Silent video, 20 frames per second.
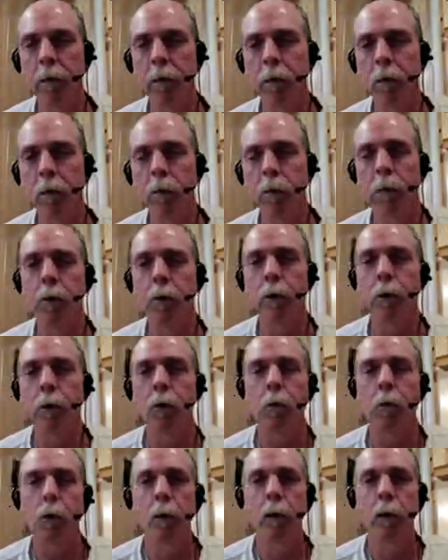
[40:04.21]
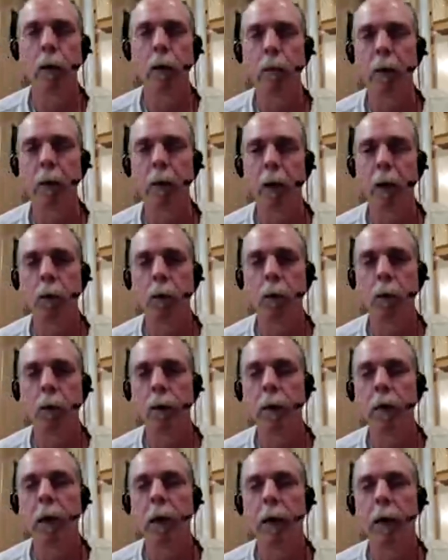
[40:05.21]
So don't don't worry
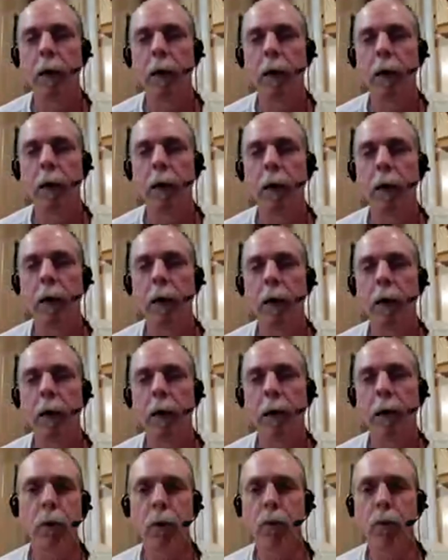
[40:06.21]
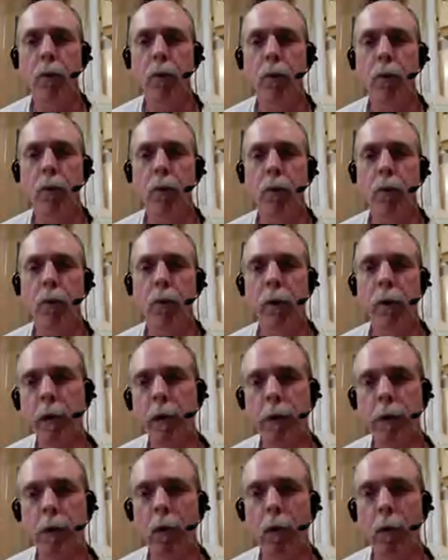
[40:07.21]
about having the perfect
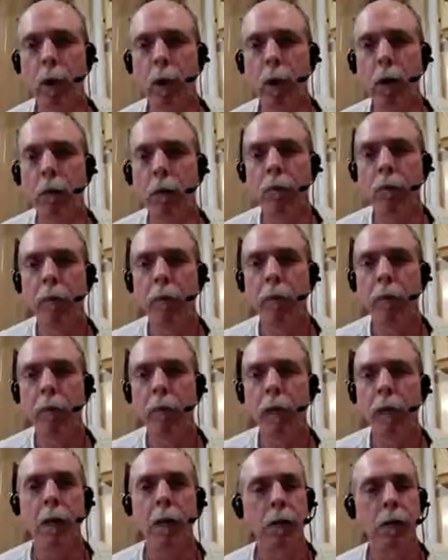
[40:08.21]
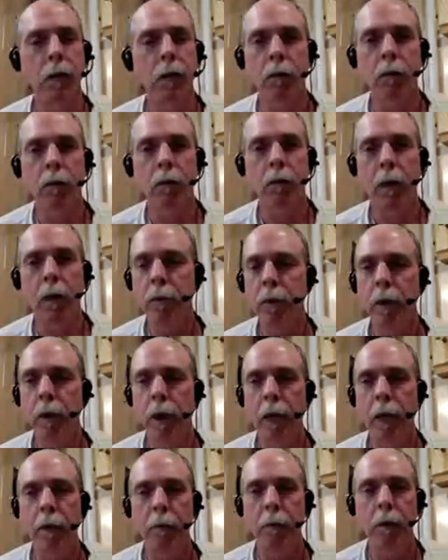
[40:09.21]
time of day to go out. Just
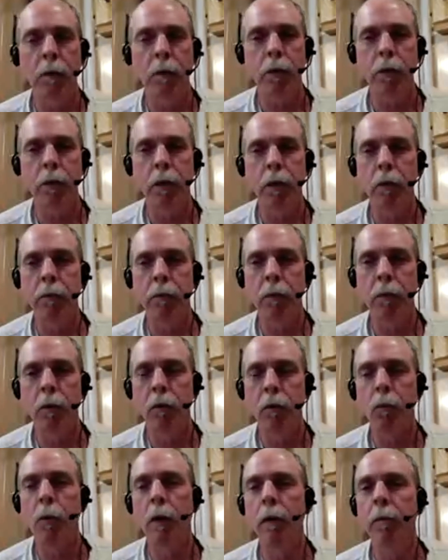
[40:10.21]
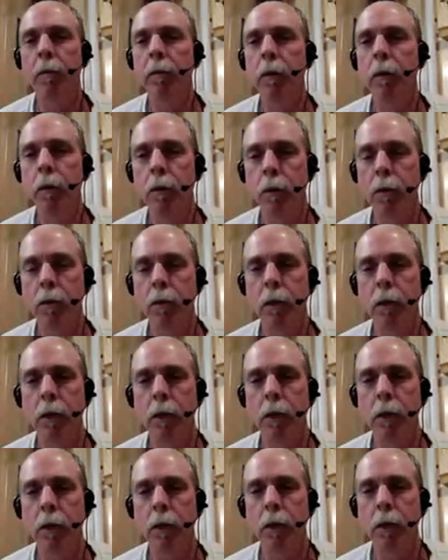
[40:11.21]
grab your camera, your cell phone, whatever you're
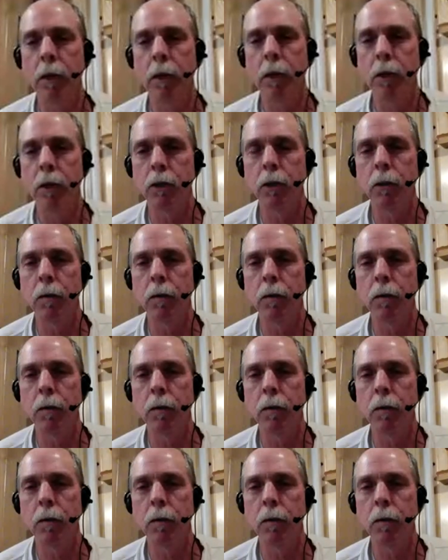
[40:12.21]
using to shoot.